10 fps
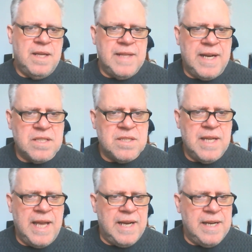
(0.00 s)
That isn't,
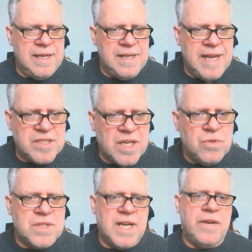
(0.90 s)
and that's
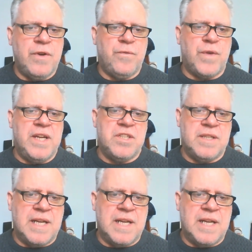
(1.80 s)
outside of inflation.